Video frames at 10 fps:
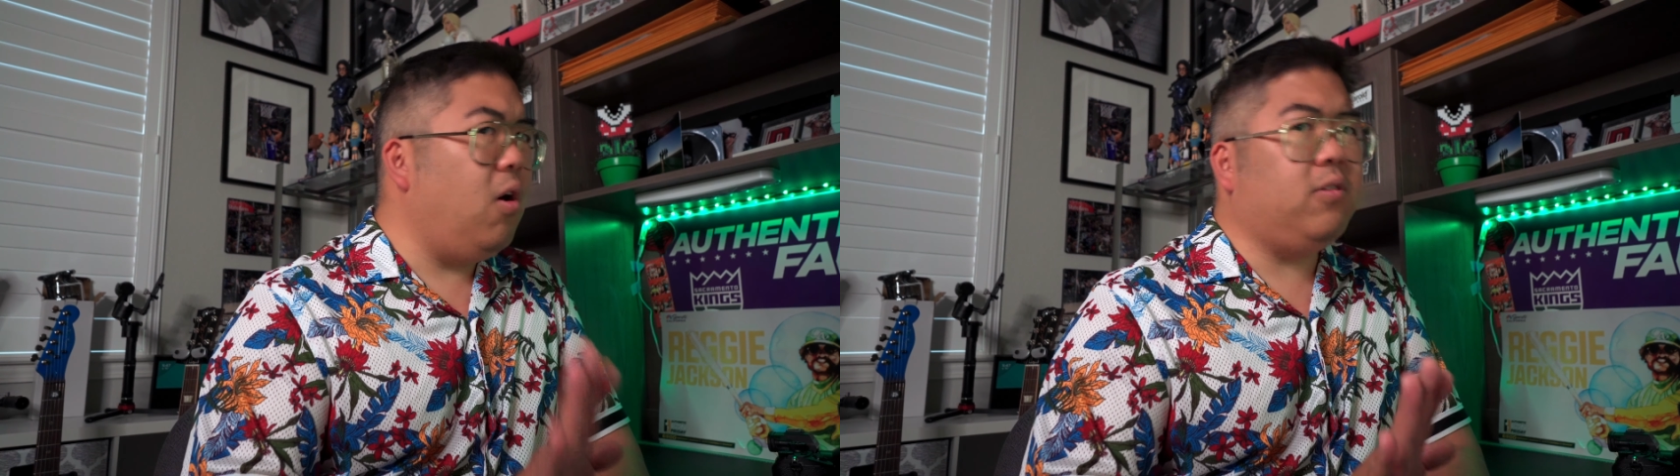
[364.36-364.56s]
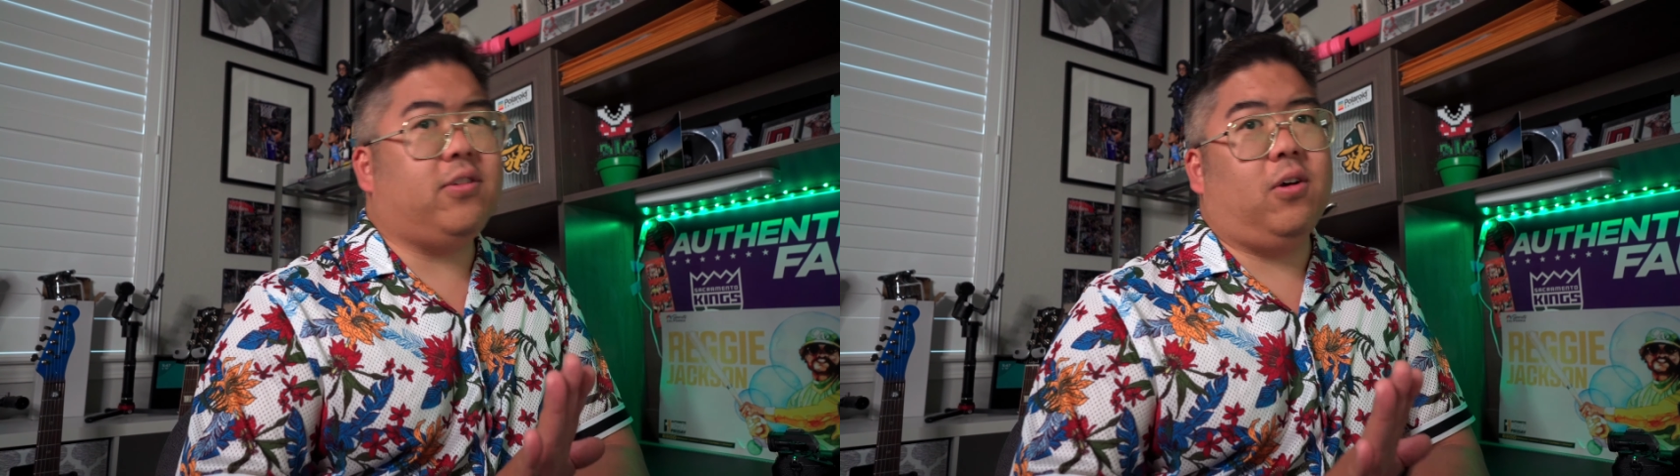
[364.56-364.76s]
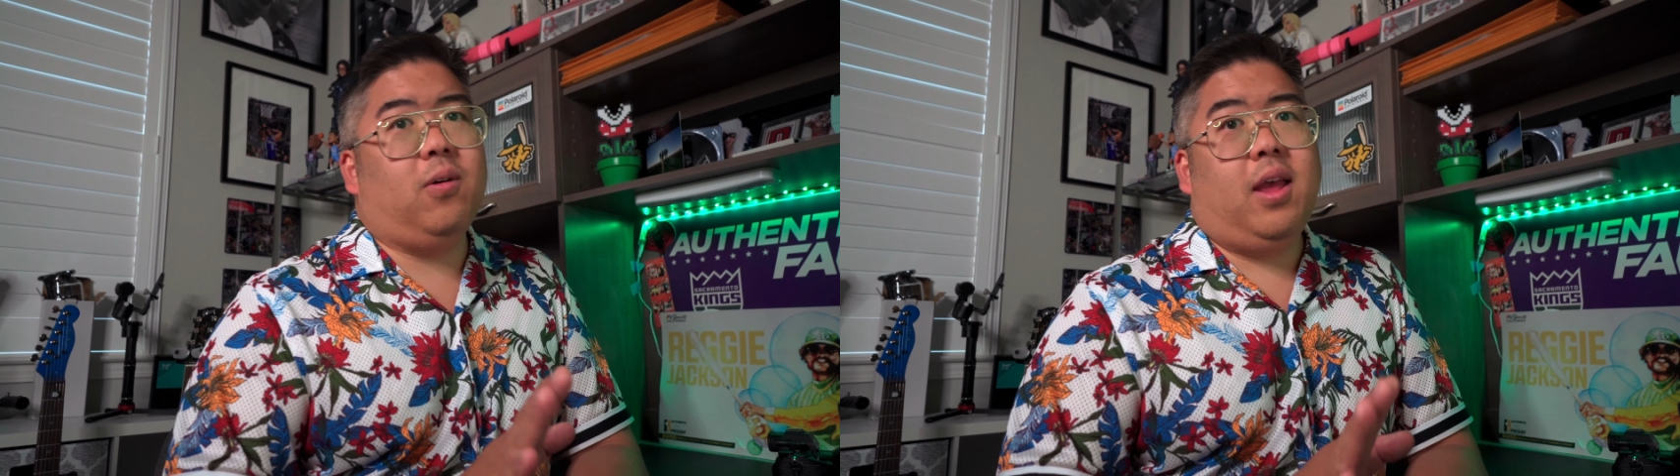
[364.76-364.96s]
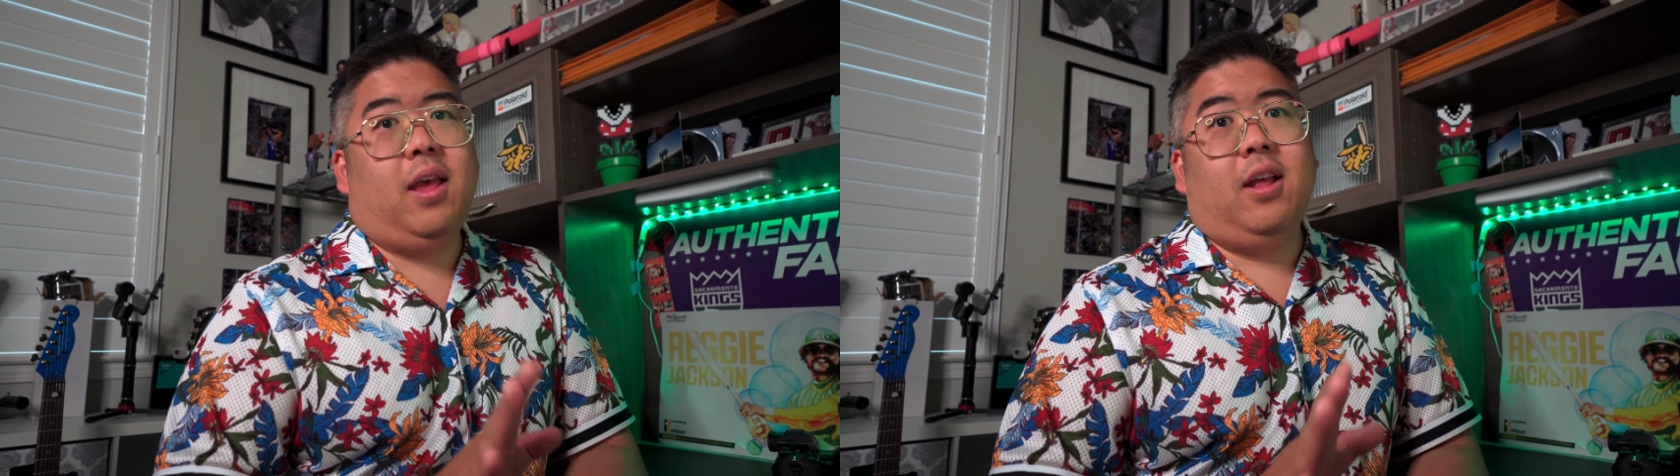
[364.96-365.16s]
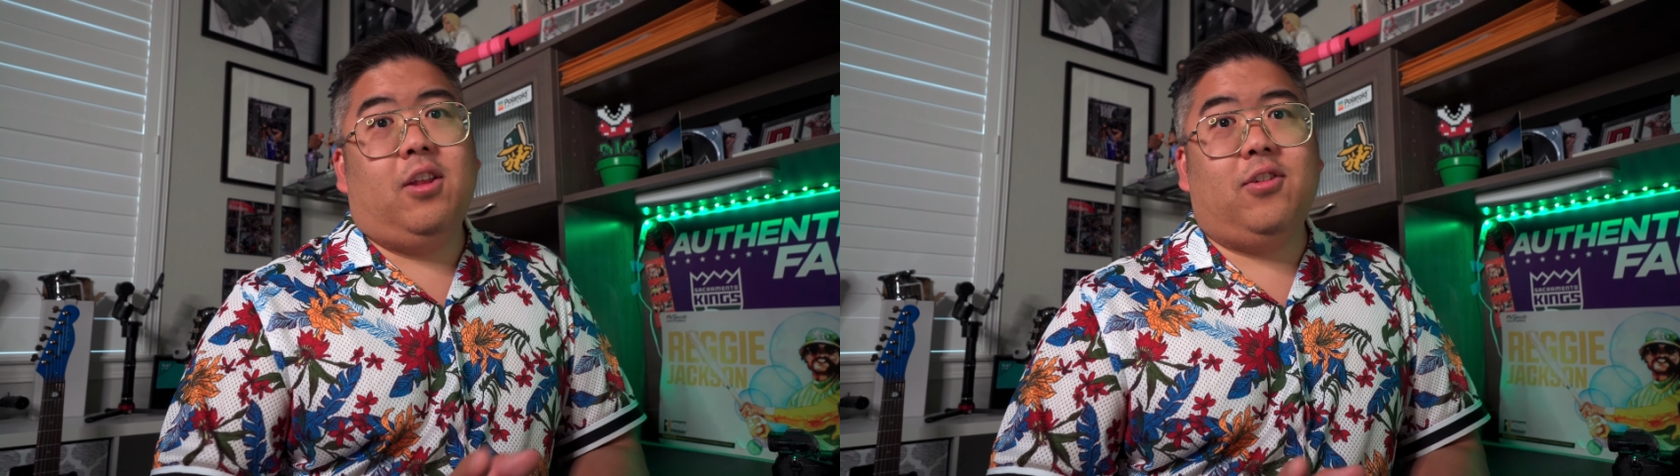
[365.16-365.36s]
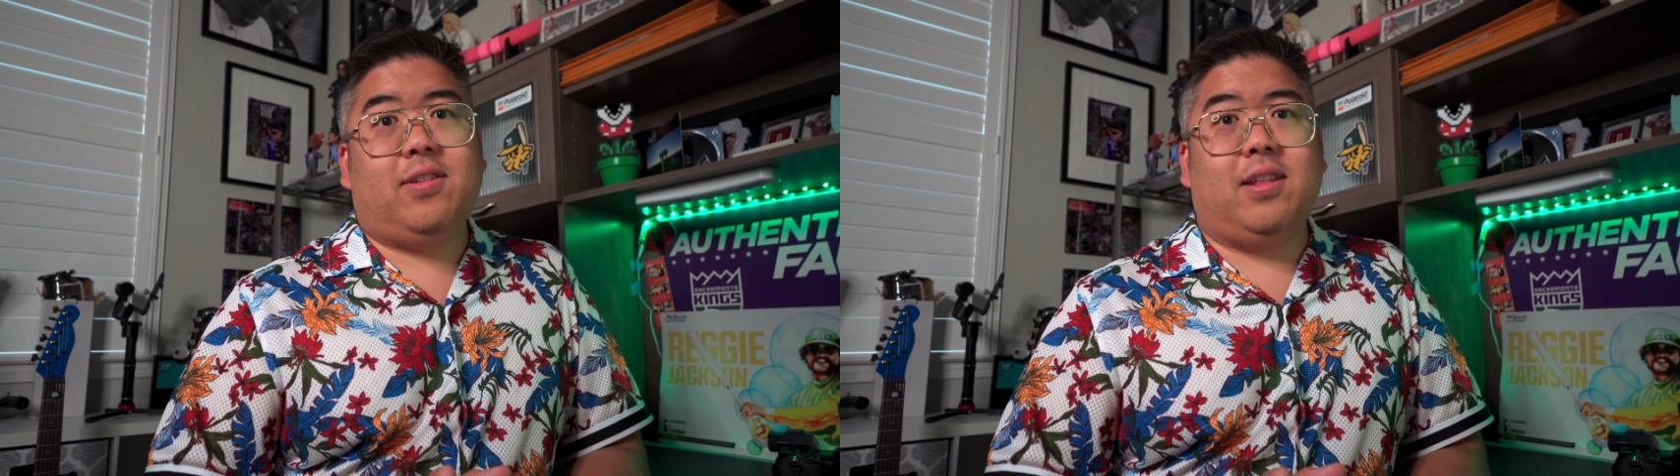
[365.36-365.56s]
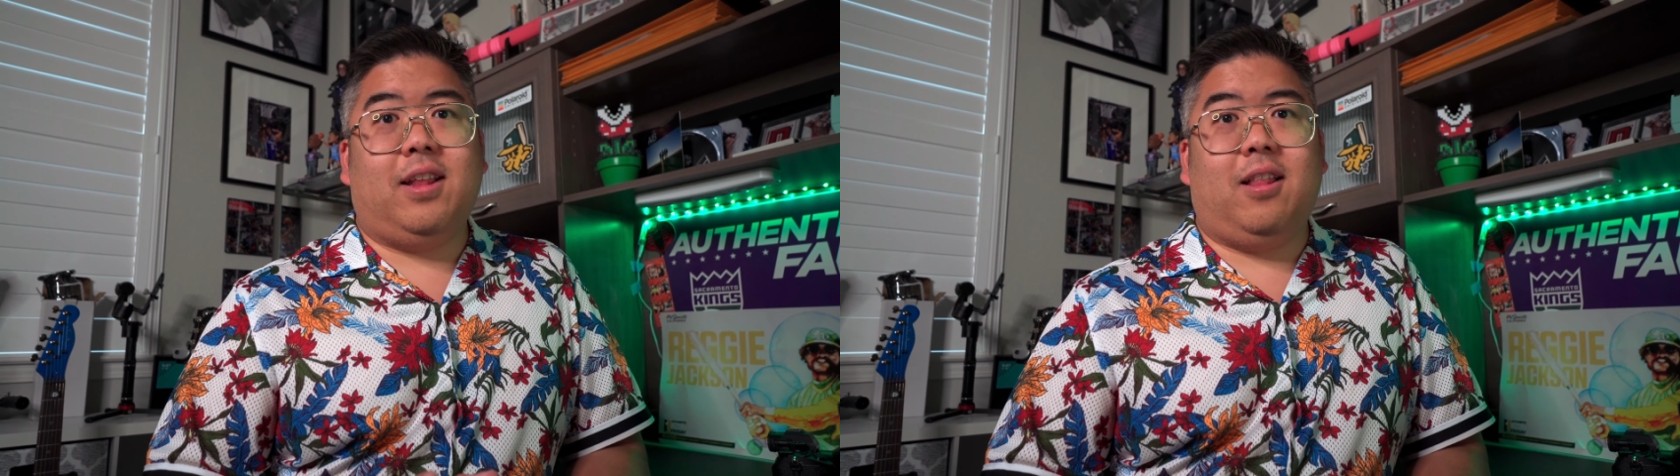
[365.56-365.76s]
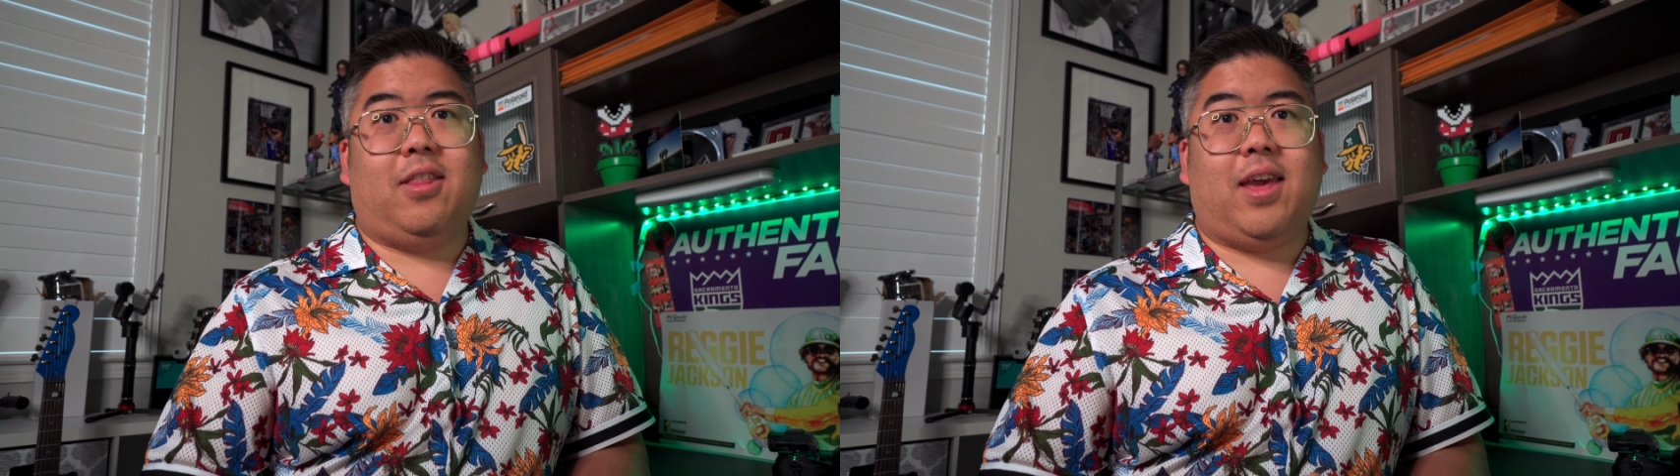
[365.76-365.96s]
Also, just a
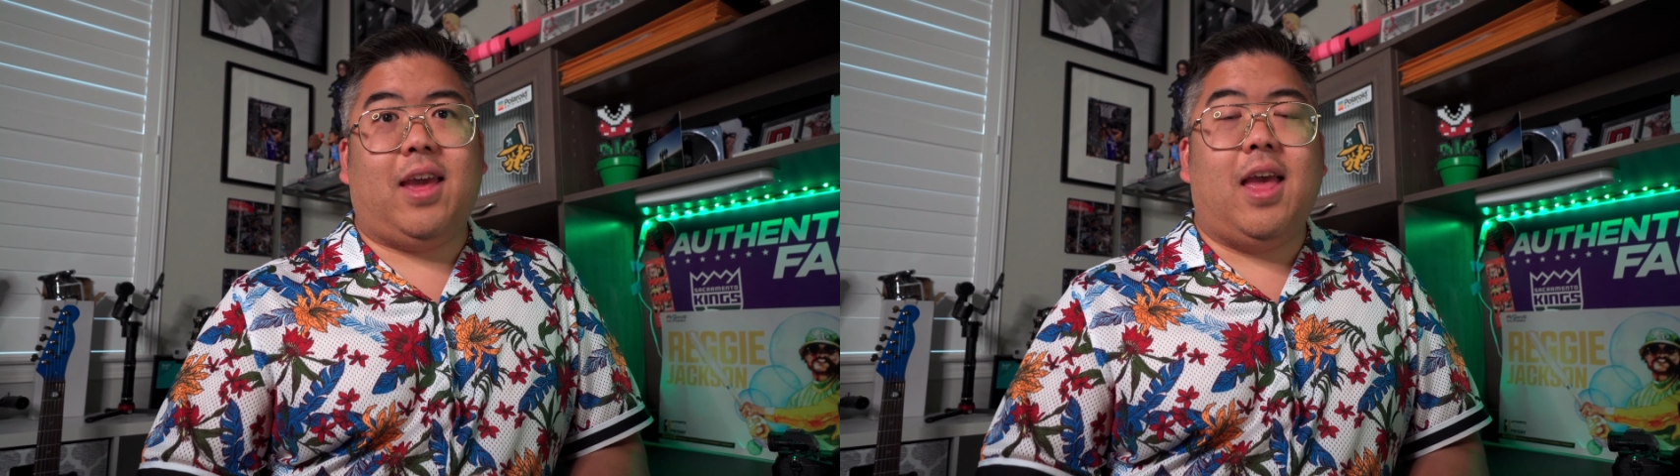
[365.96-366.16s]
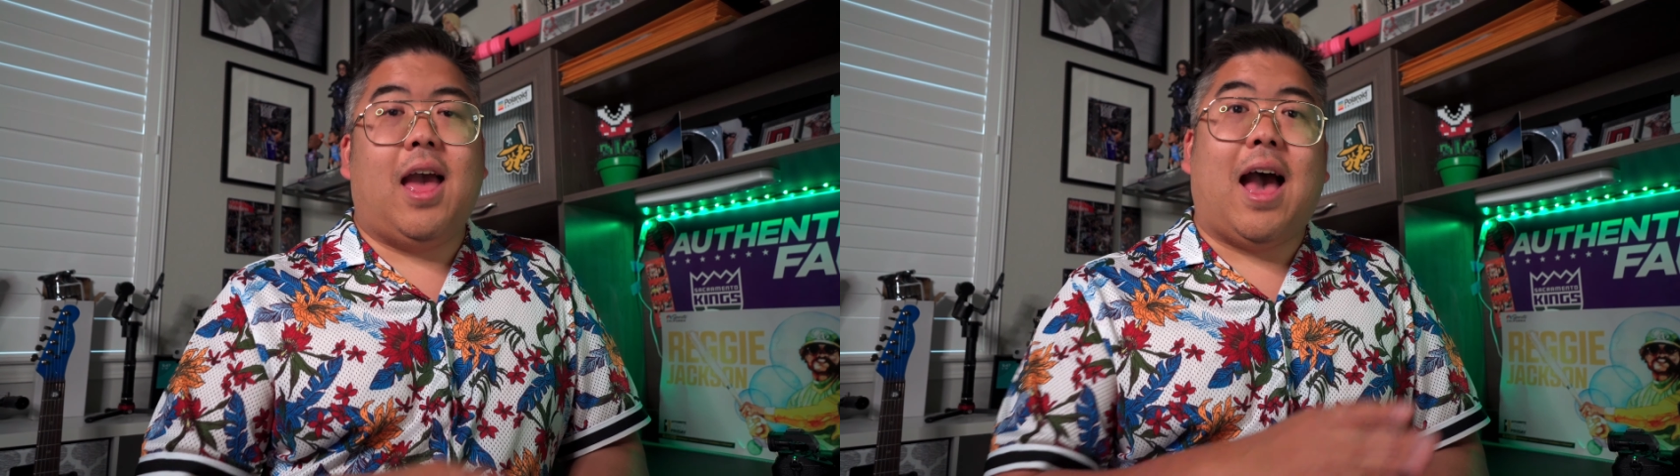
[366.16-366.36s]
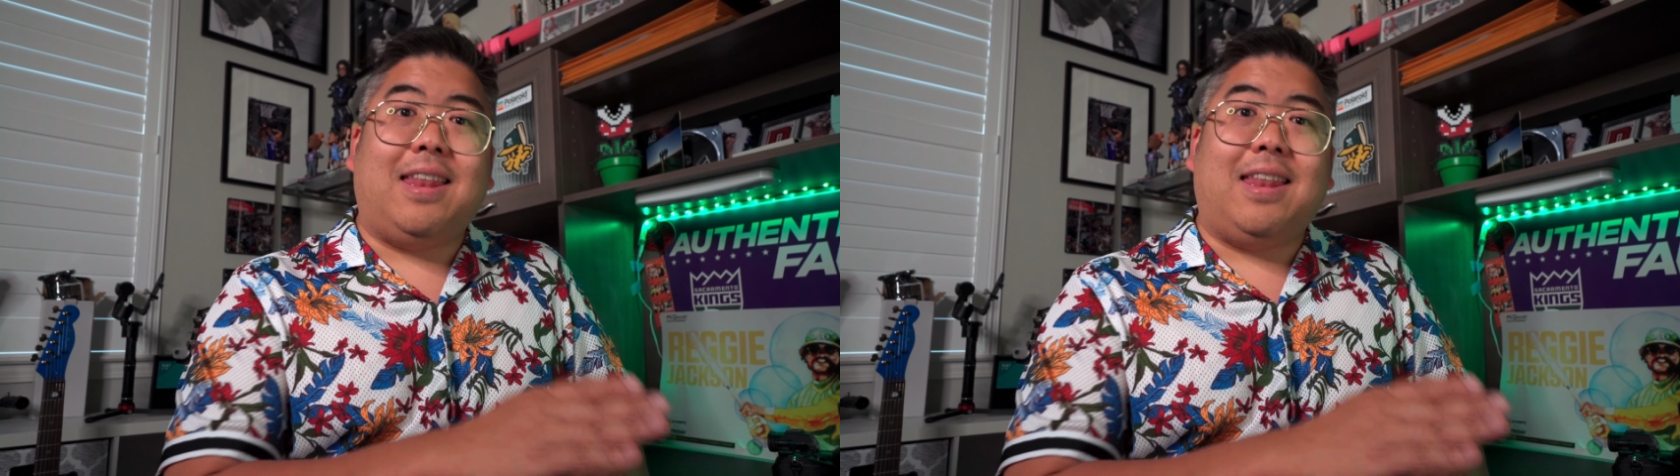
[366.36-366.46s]
little thing,